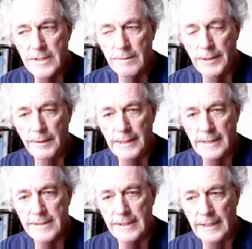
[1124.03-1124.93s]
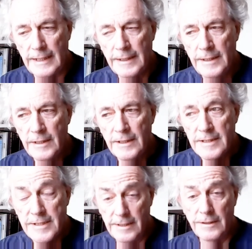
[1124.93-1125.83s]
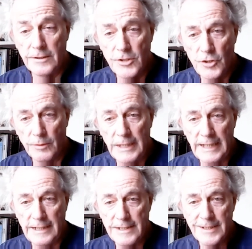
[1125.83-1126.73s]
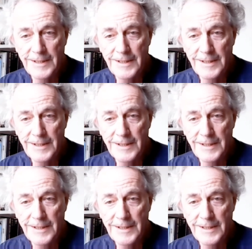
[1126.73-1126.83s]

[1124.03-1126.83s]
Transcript: the BBC still to dominate